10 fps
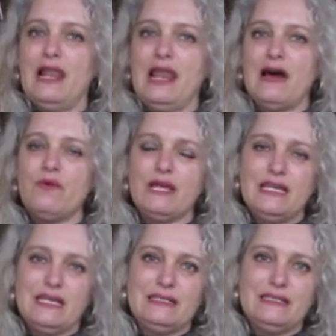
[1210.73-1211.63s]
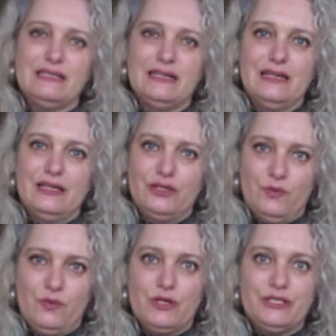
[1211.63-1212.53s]
allowing it
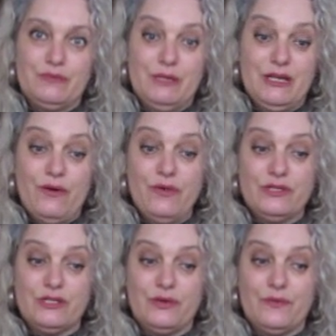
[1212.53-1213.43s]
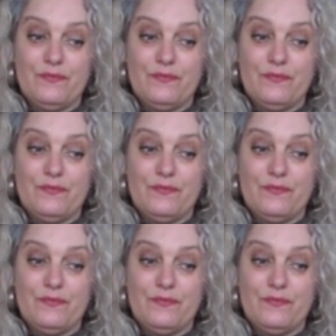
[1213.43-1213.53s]
towards me also.